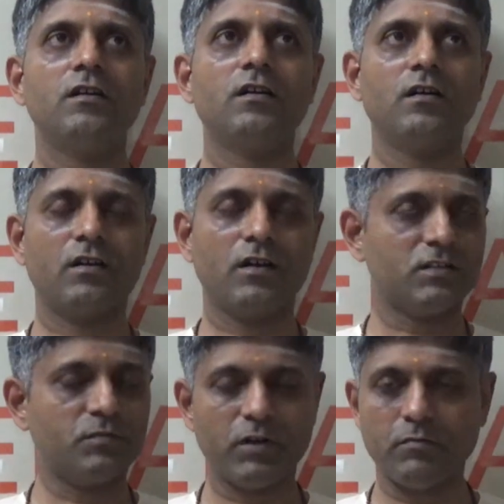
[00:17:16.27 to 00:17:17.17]
her
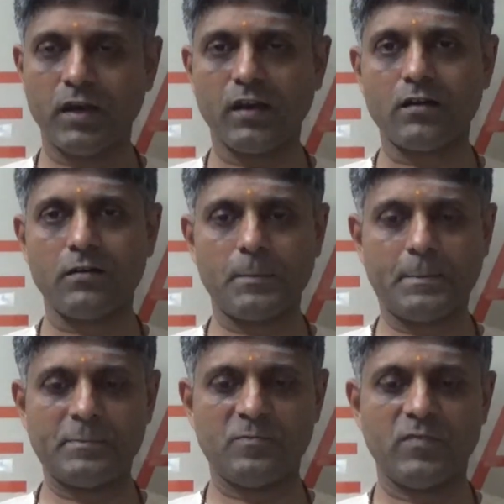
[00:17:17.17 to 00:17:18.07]
husband back,
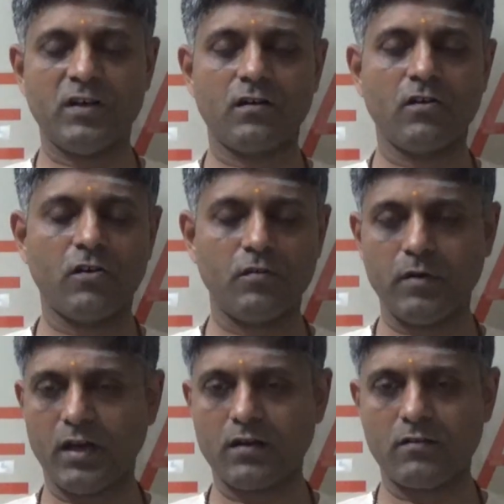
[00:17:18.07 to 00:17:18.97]
her lord
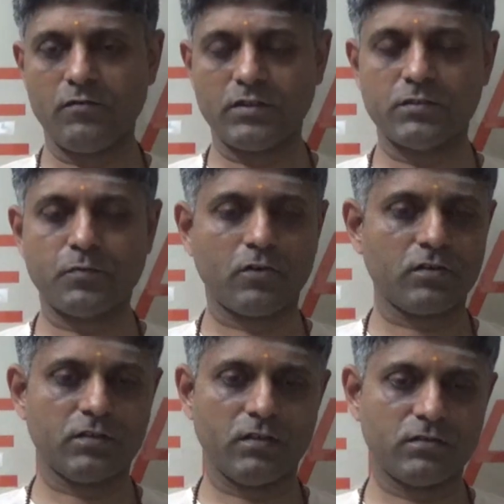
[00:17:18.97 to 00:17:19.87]
back, which is
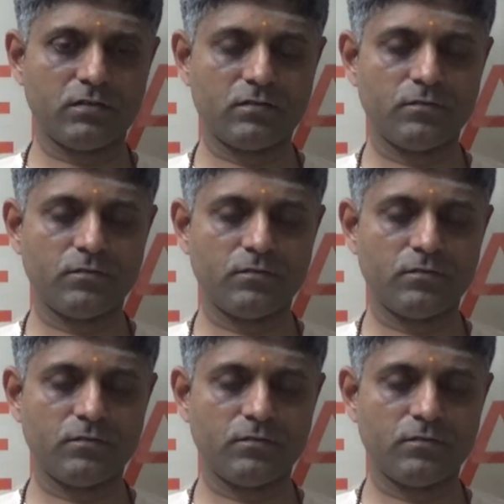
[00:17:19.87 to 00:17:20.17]
Protesiláus.